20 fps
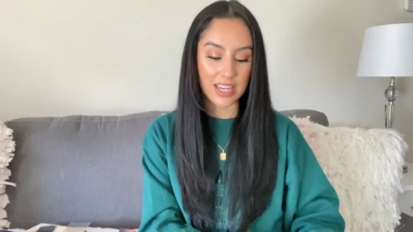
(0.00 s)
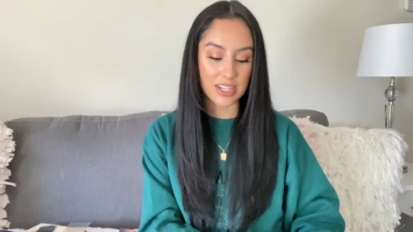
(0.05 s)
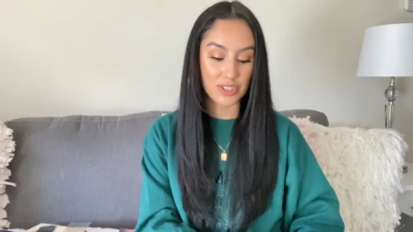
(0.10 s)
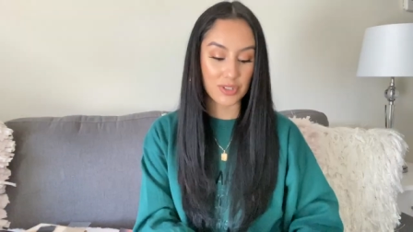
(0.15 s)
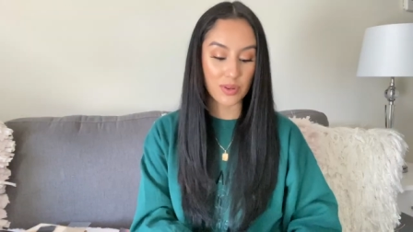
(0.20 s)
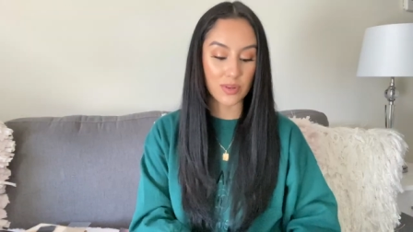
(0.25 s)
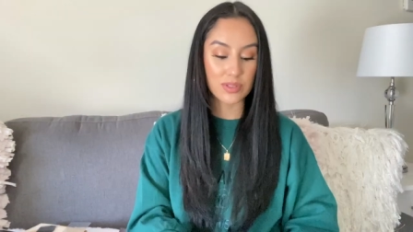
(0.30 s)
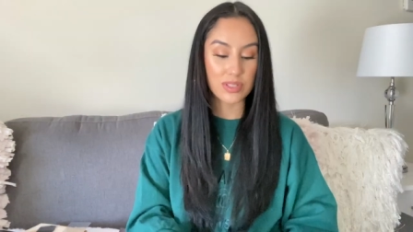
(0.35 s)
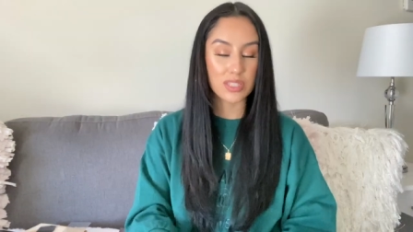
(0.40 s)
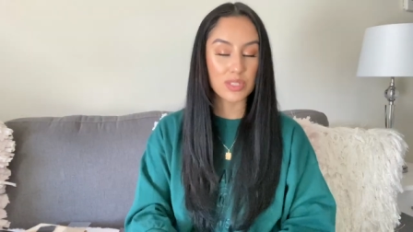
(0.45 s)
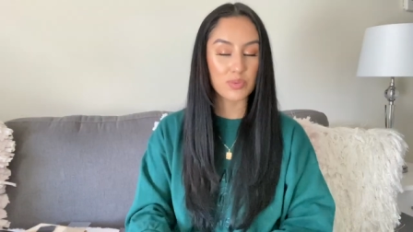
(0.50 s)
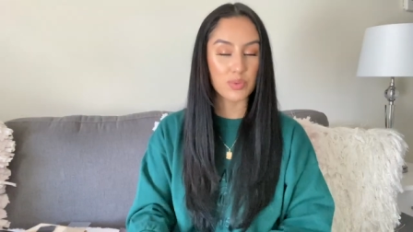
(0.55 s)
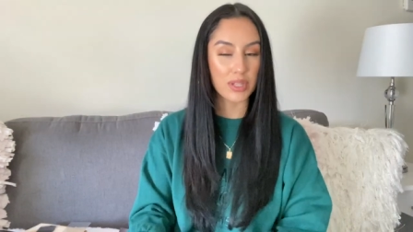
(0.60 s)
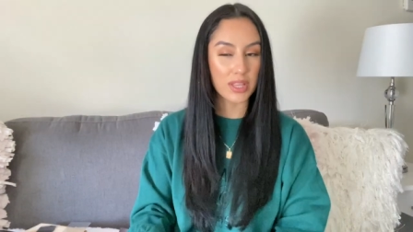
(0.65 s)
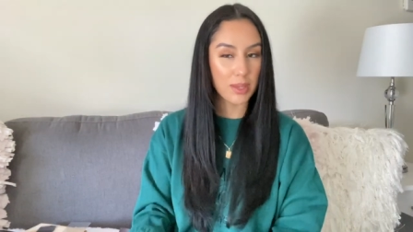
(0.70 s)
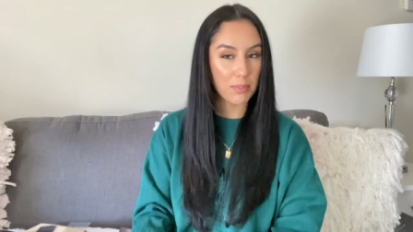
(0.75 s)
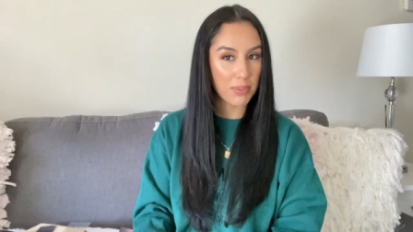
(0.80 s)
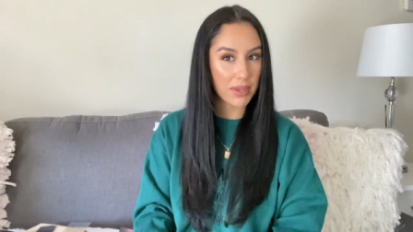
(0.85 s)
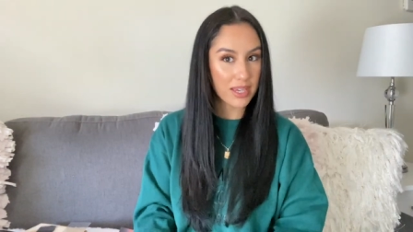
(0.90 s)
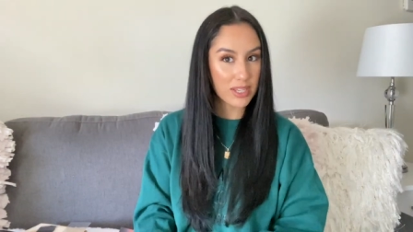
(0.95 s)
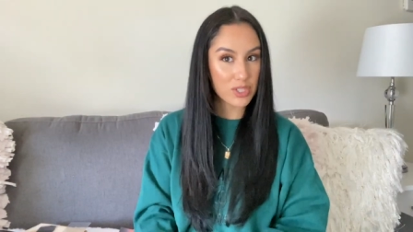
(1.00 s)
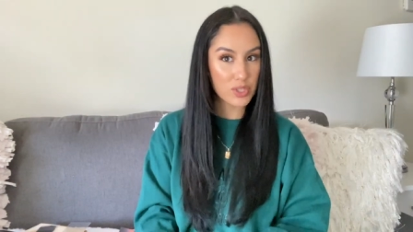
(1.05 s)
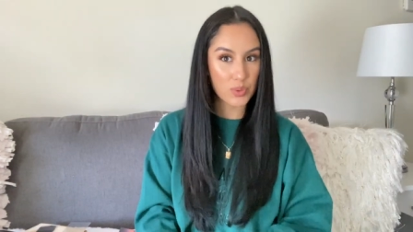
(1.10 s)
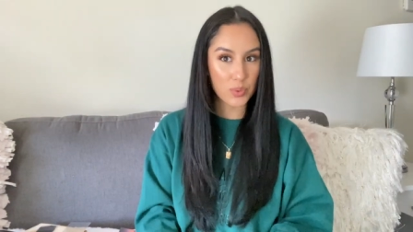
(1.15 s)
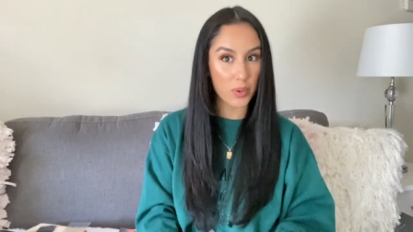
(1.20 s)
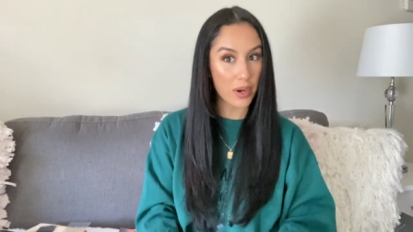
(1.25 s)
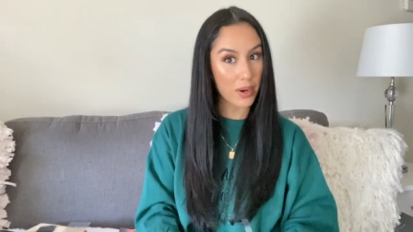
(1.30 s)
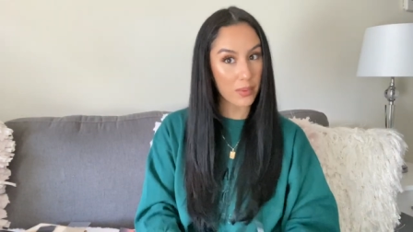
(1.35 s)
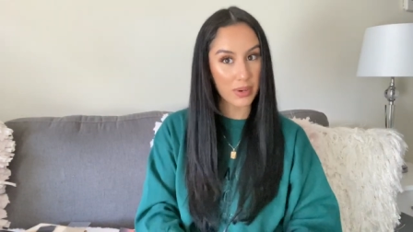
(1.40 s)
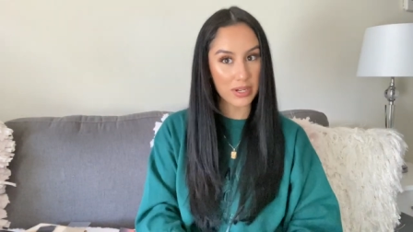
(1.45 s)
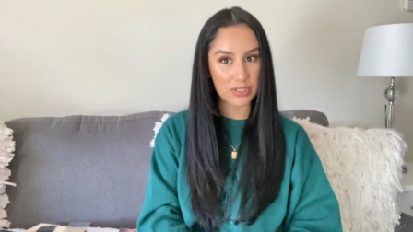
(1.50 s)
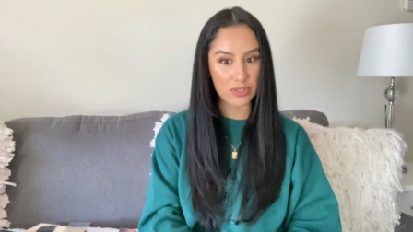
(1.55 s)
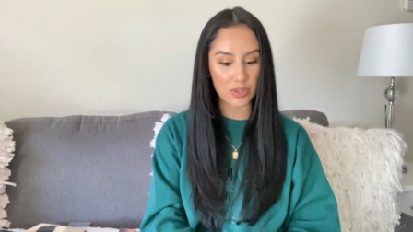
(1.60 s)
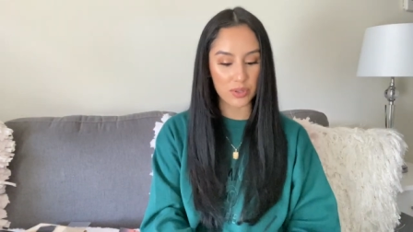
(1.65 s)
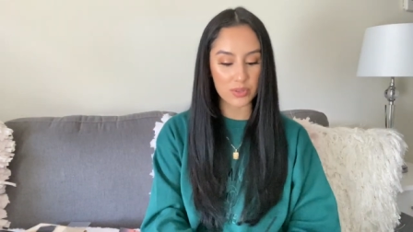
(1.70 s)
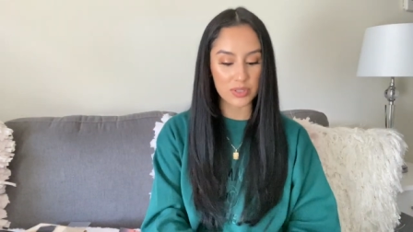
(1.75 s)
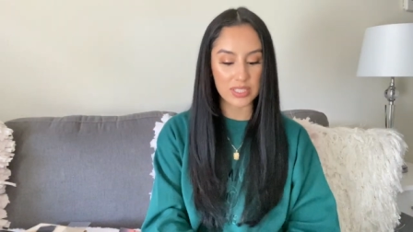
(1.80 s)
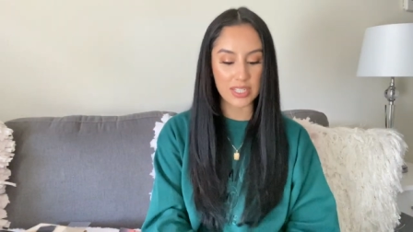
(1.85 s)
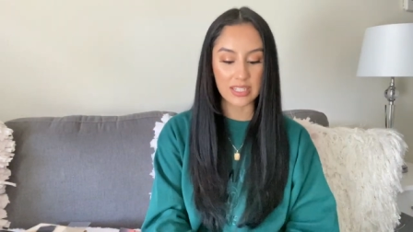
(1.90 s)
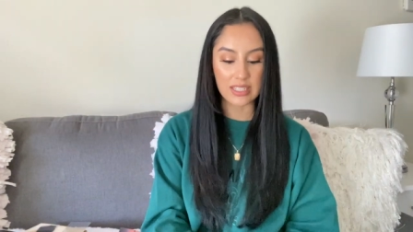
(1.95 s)
I chose these really big square
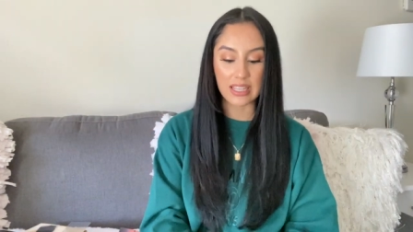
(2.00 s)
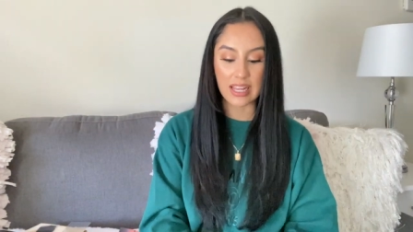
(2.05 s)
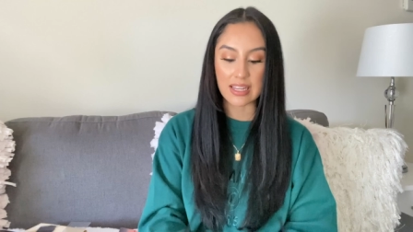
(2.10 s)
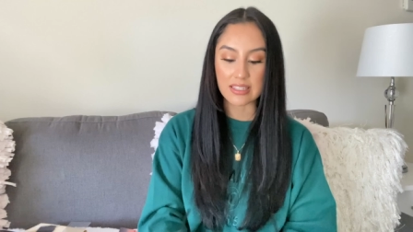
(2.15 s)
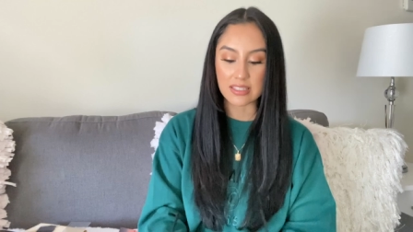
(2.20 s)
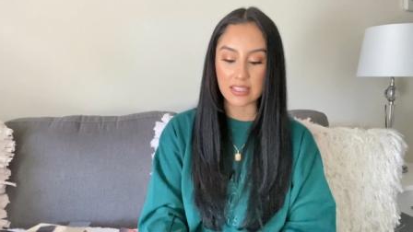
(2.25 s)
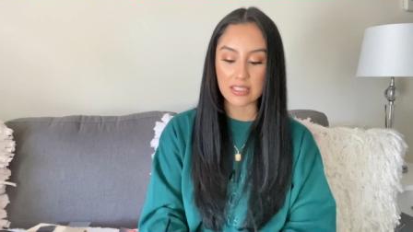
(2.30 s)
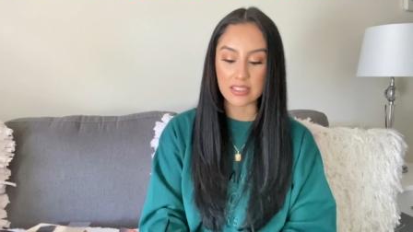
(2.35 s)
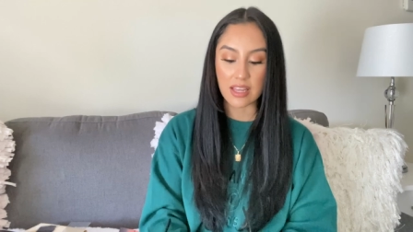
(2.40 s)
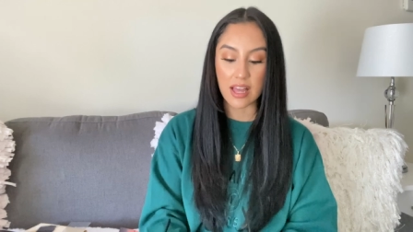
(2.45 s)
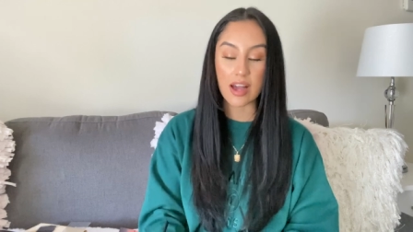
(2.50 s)
retro sunglasses.